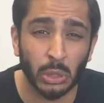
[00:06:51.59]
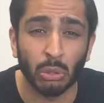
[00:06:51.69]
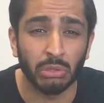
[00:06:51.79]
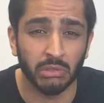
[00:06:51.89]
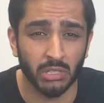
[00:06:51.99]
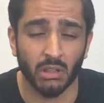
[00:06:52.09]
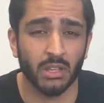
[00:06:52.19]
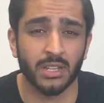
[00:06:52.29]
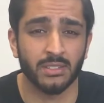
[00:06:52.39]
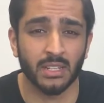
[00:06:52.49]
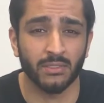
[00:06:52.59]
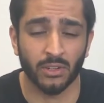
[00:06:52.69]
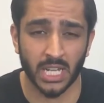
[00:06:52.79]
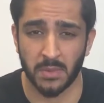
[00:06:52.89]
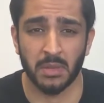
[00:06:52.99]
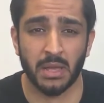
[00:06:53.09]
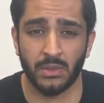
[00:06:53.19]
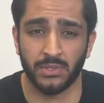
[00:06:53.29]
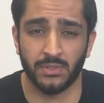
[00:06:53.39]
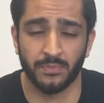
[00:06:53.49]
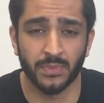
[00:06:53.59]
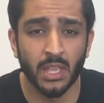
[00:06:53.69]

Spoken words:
good, in all honesty, for a gaming mouse.